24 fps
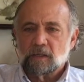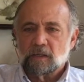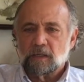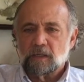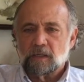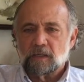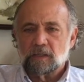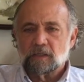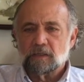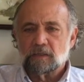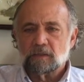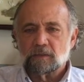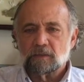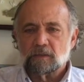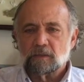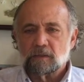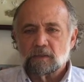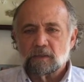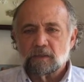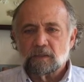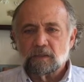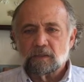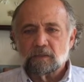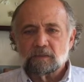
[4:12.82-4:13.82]
and
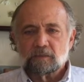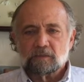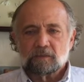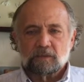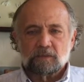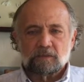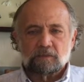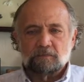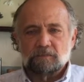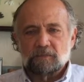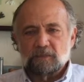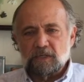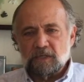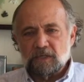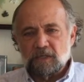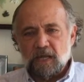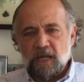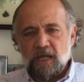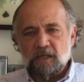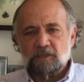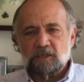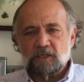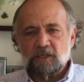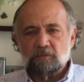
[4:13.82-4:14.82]
the
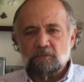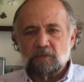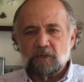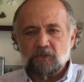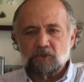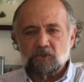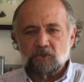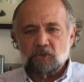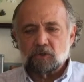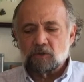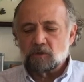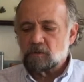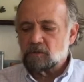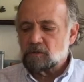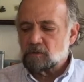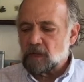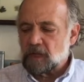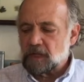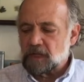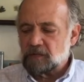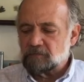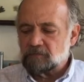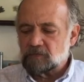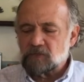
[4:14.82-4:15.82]
decanting pitcher.
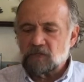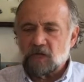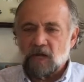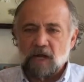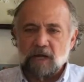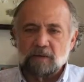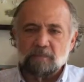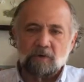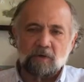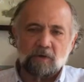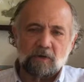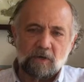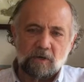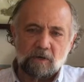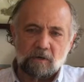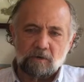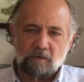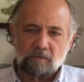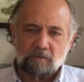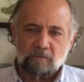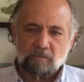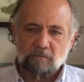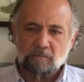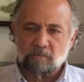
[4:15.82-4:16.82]
I have a timer
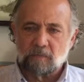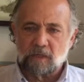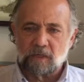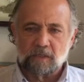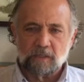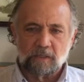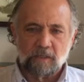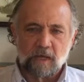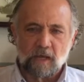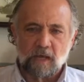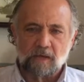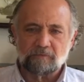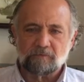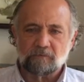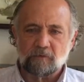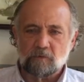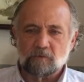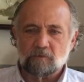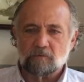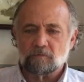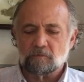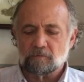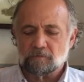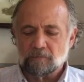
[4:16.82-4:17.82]
here, my
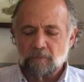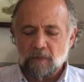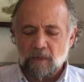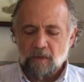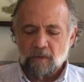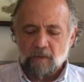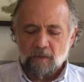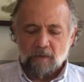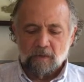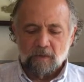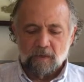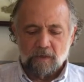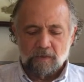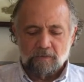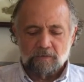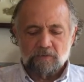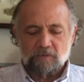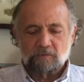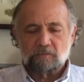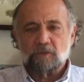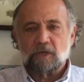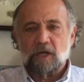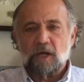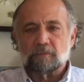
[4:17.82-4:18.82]
iPhone, and
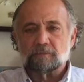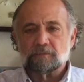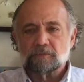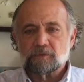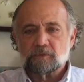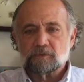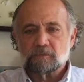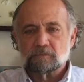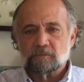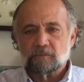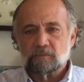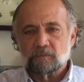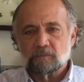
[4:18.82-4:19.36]
some cups.